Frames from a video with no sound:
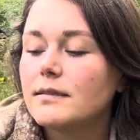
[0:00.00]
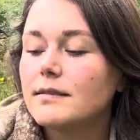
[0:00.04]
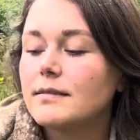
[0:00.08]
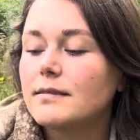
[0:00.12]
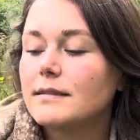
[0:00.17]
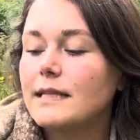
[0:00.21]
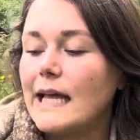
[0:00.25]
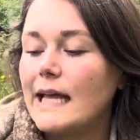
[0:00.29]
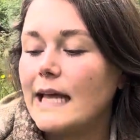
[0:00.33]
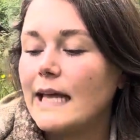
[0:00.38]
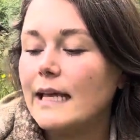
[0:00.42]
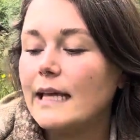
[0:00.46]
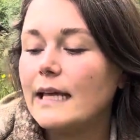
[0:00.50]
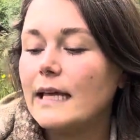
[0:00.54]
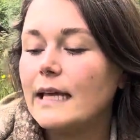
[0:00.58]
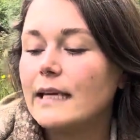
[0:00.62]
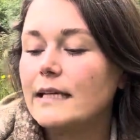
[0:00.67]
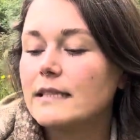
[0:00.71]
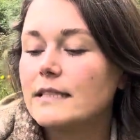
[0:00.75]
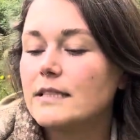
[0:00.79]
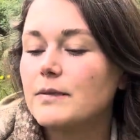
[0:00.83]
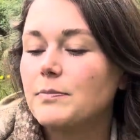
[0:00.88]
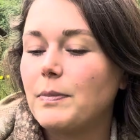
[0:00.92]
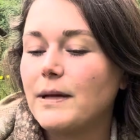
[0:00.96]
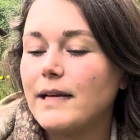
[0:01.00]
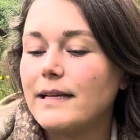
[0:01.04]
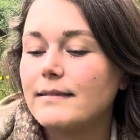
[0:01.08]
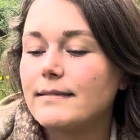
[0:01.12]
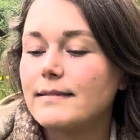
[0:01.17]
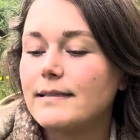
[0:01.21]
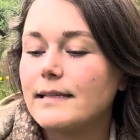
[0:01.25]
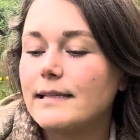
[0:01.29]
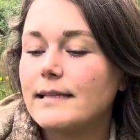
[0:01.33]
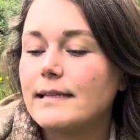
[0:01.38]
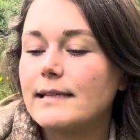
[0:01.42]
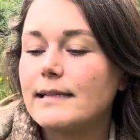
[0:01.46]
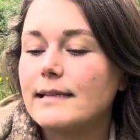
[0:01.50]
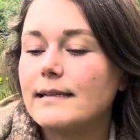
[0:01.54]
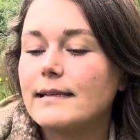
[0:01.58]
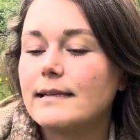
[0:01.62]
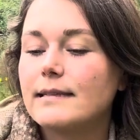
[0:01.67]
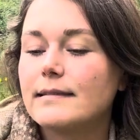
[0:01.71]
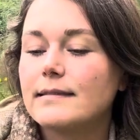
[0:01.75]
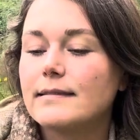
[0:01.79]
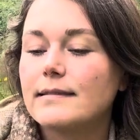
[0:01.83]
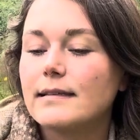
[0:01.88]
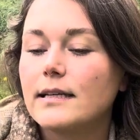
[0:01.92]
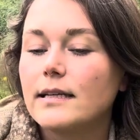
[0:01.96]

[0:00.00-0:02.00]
staying in spaces